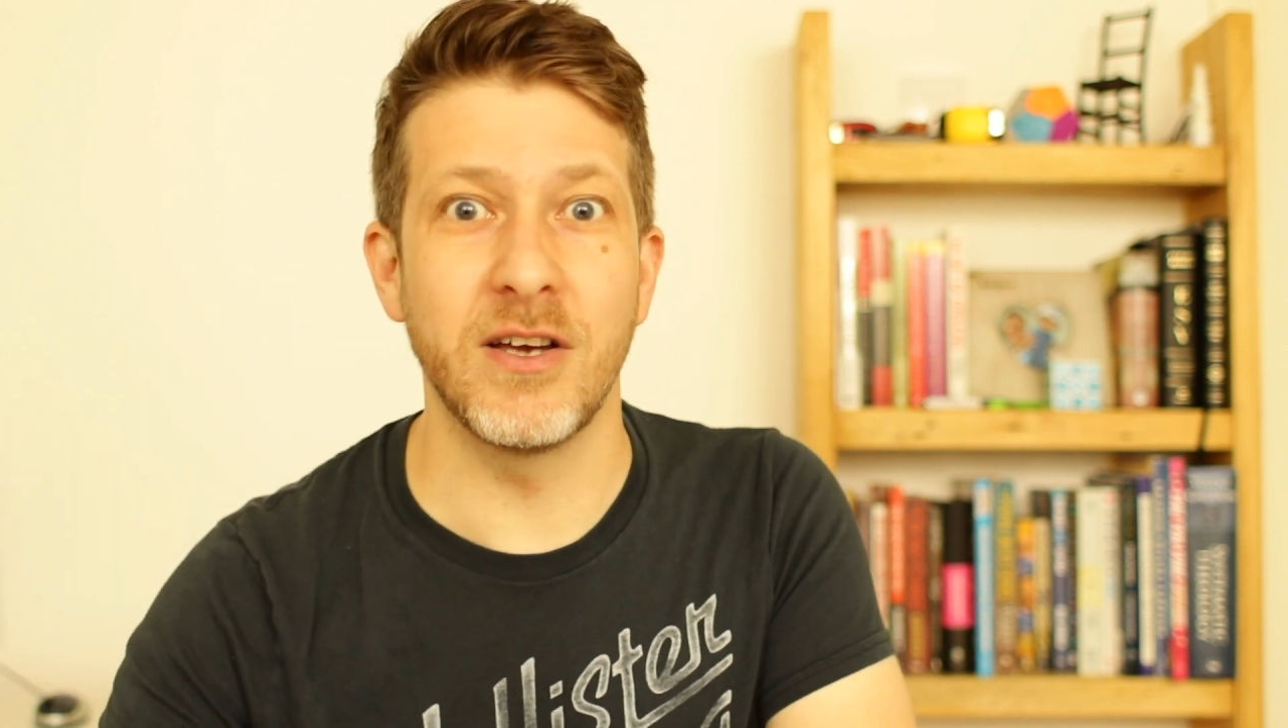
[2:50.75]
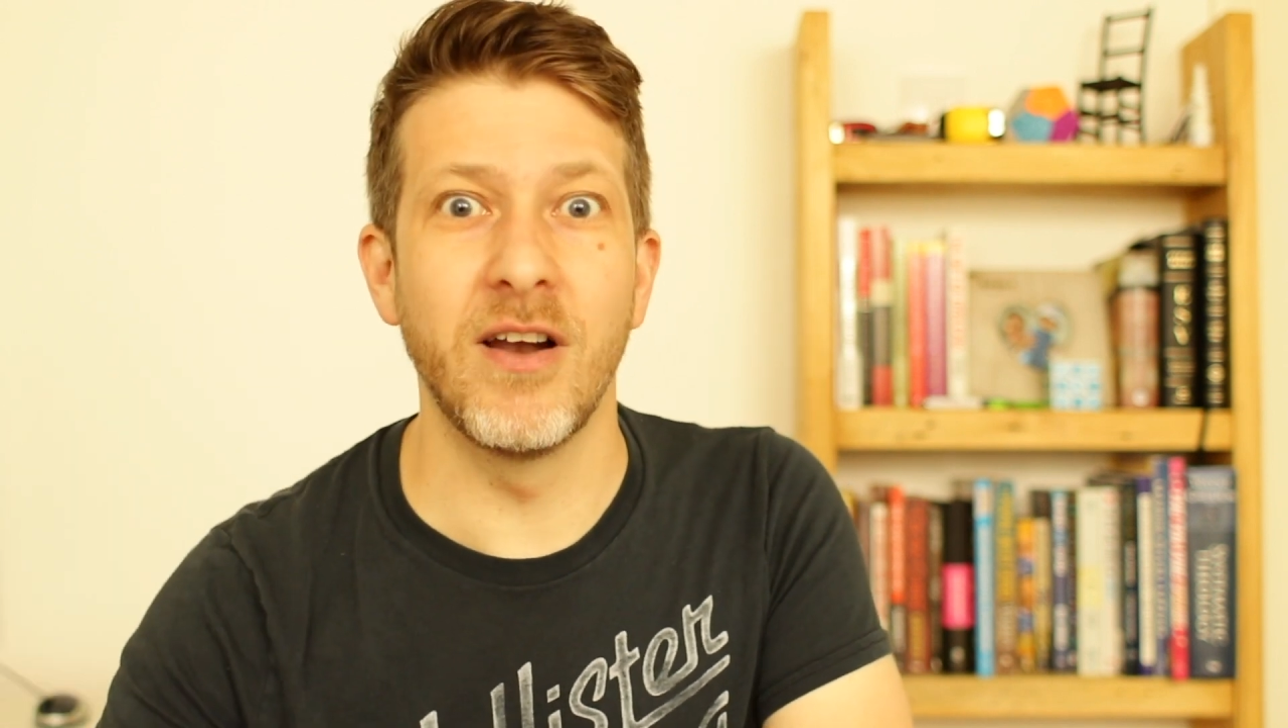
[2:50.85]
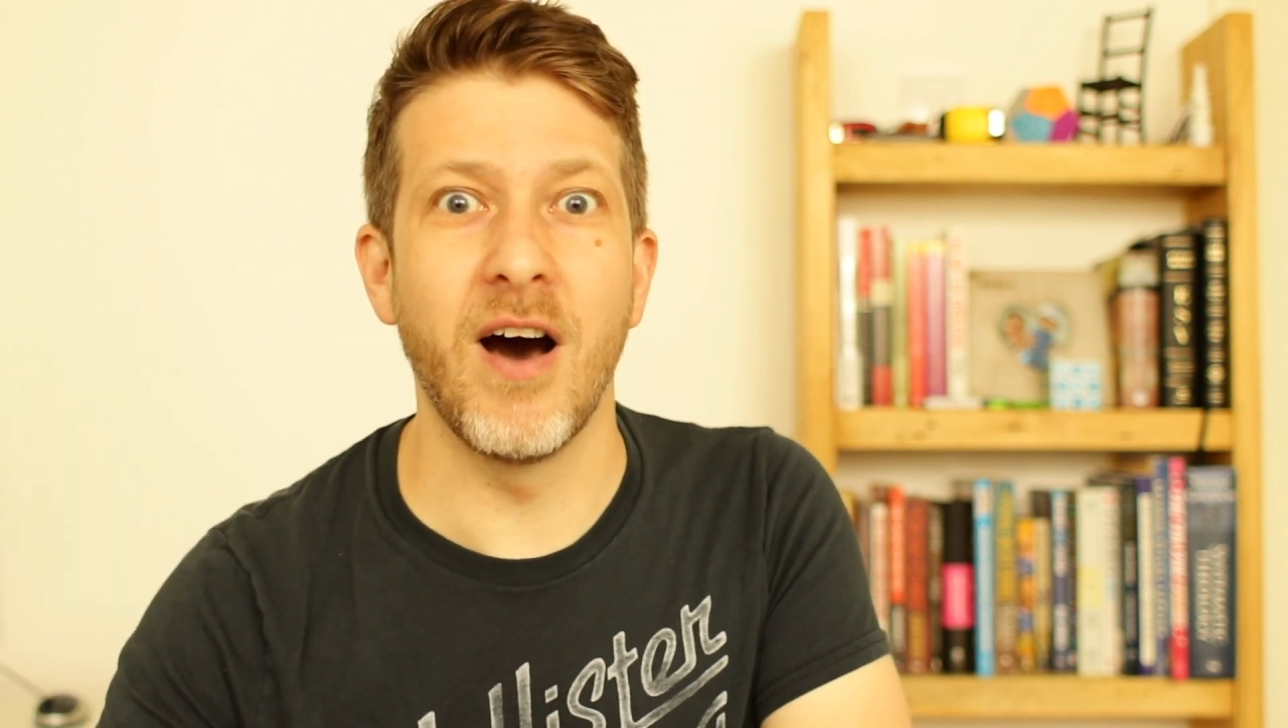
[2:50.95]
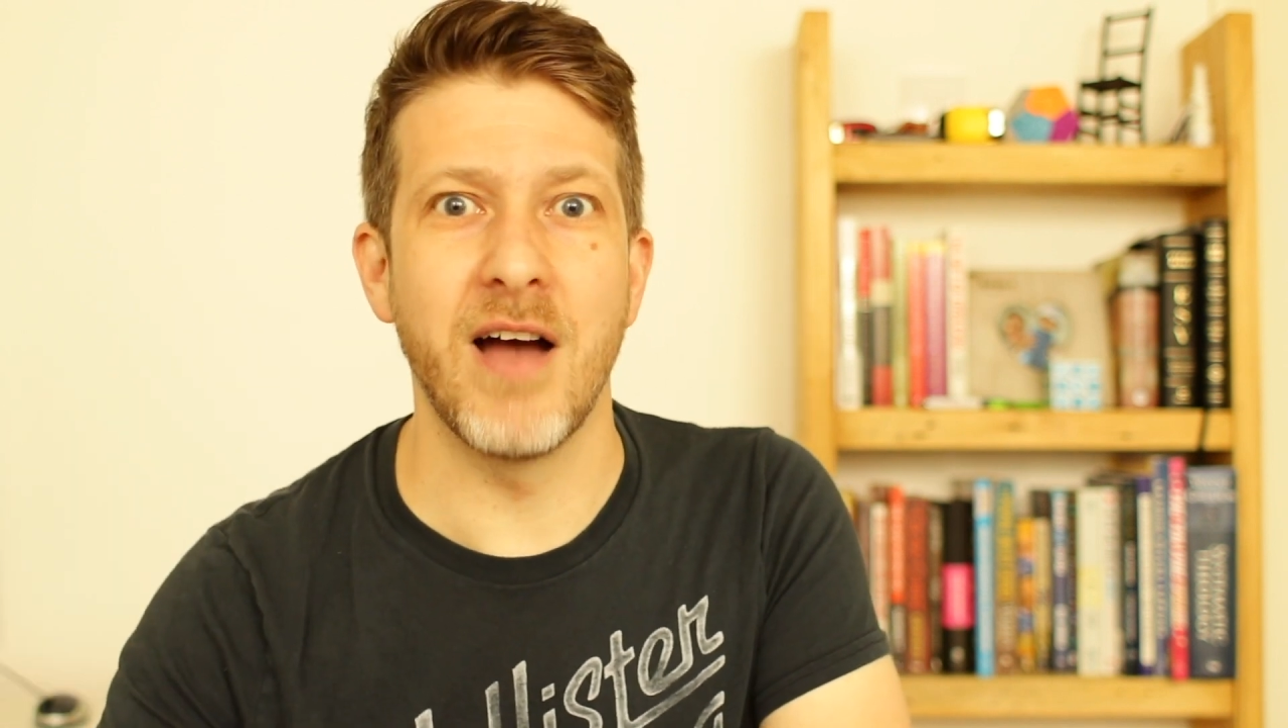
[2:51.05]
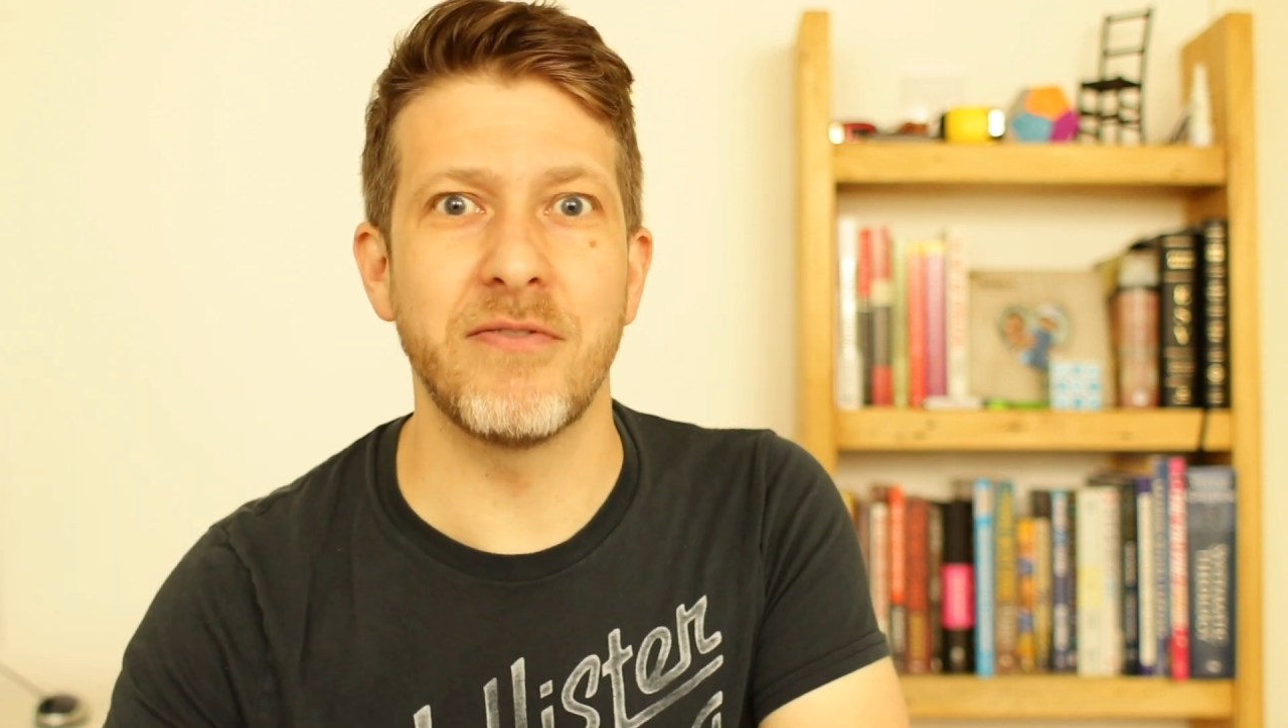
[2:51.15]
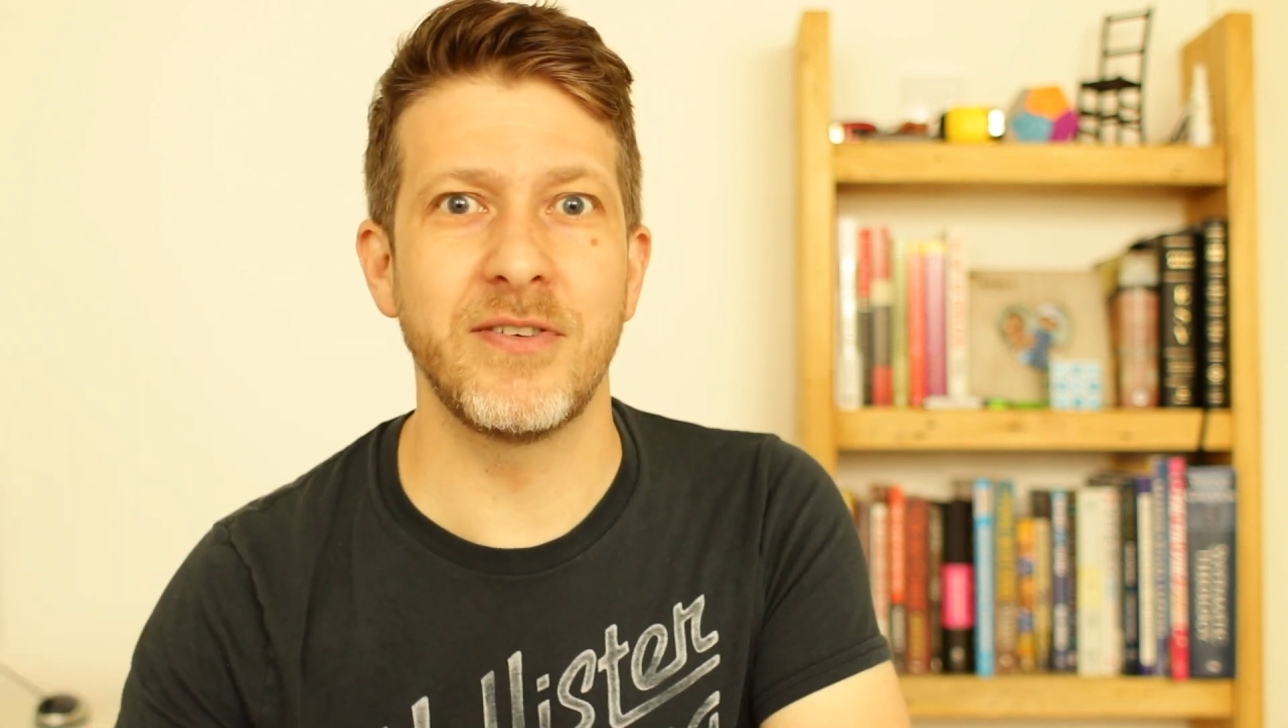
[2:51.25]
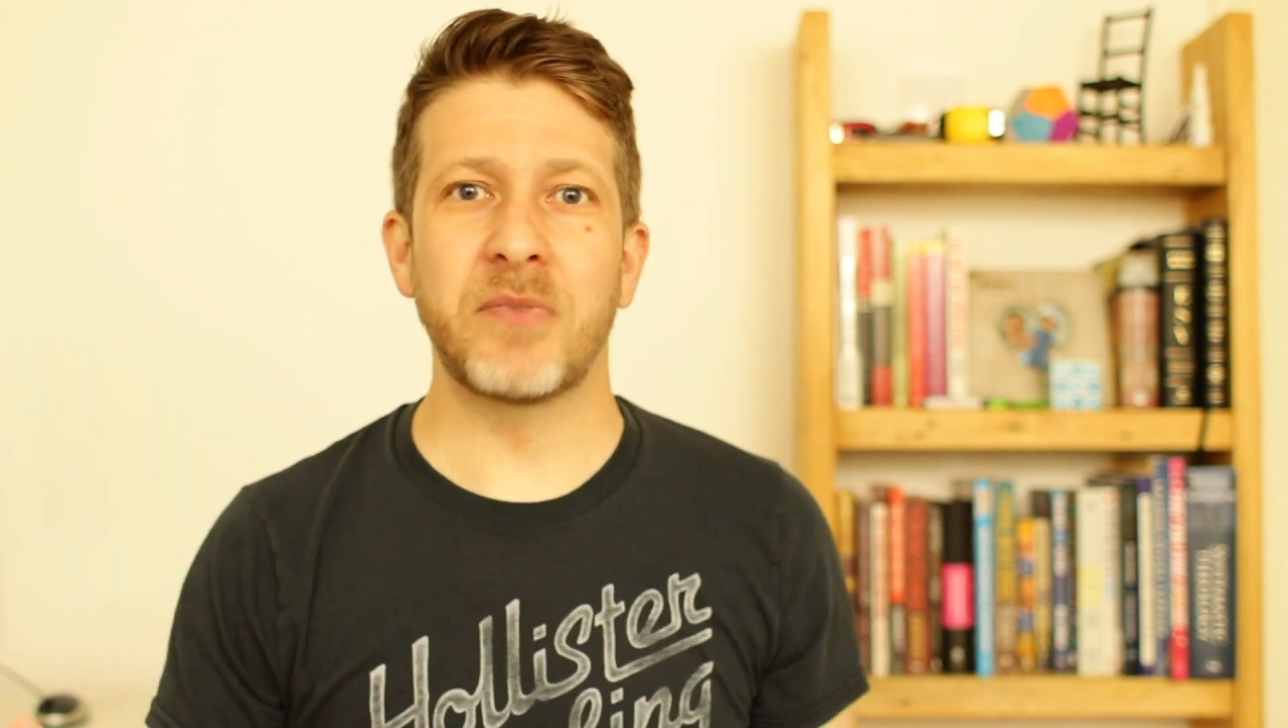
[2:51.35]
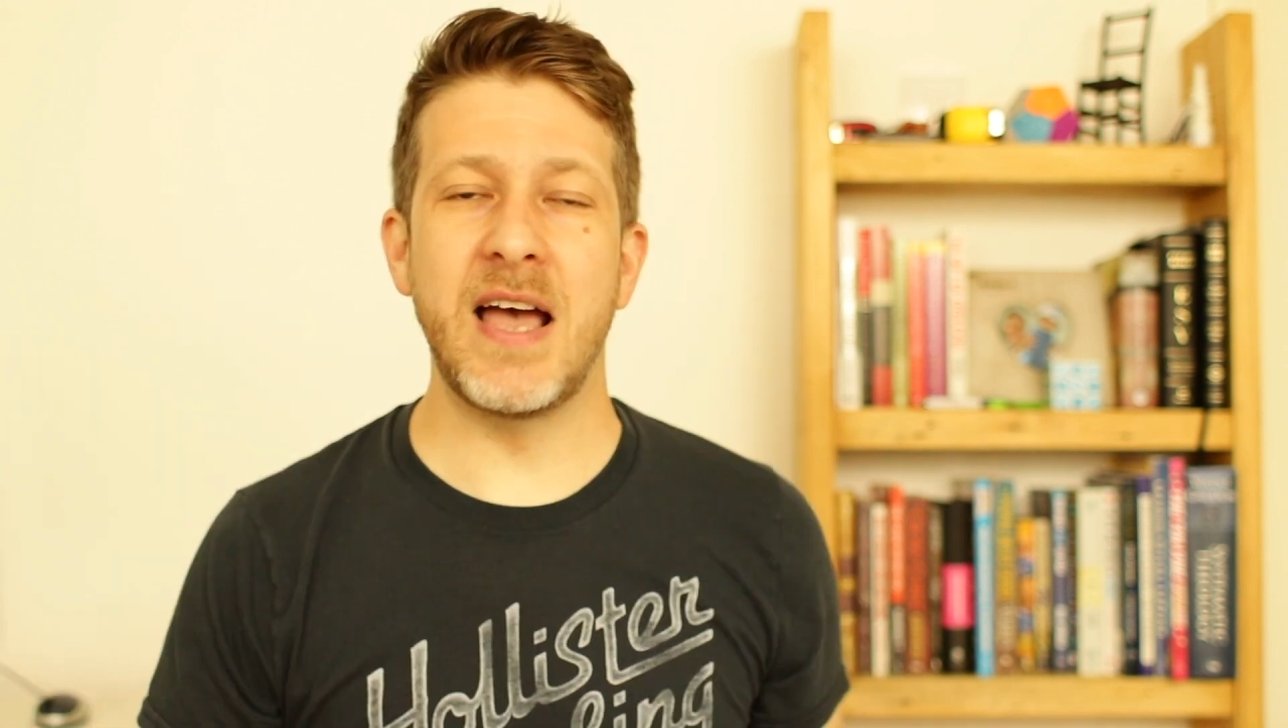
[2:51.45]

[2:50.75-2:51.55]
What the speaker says: your life.